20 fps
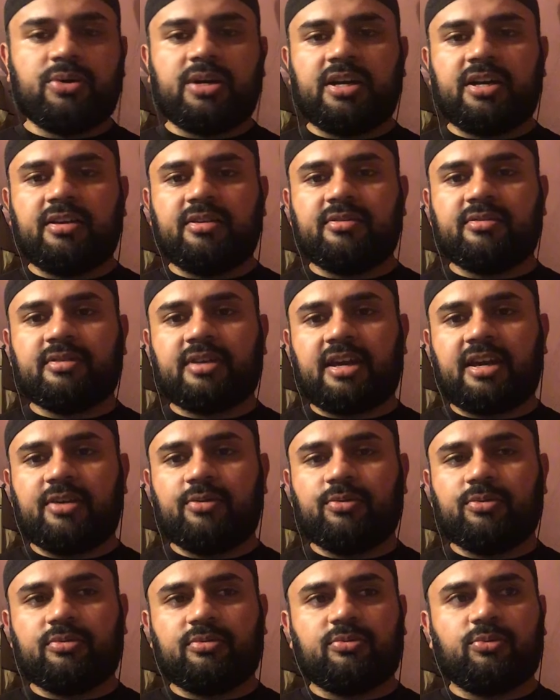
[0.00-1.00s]
And hey,
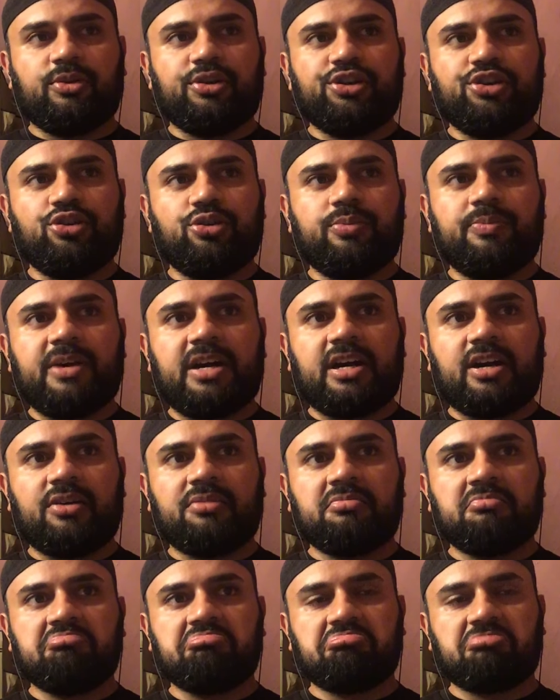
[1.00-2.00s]
what are you
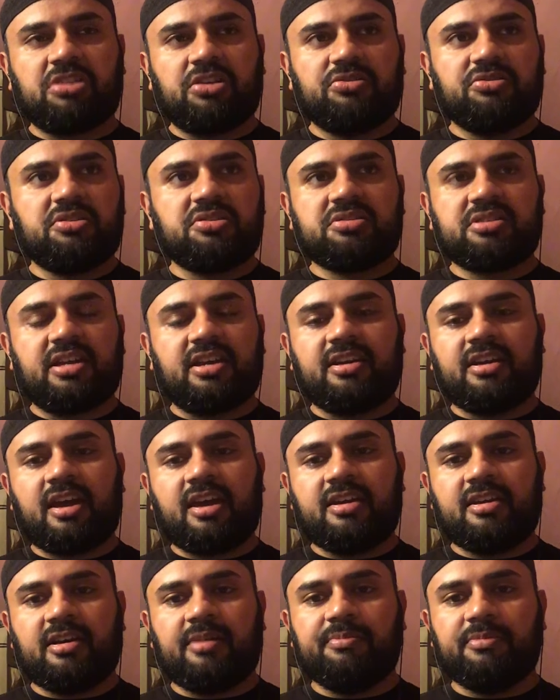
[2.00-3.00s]
about? He'll just say,
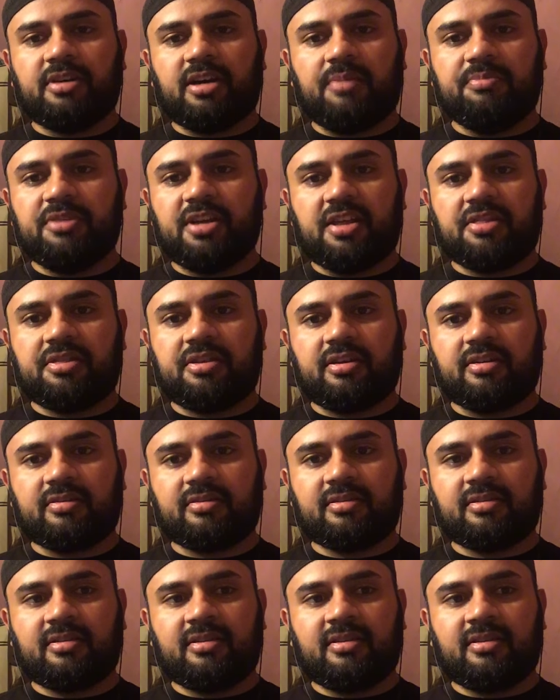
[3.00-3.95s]
hey, I'm, I'm nothing.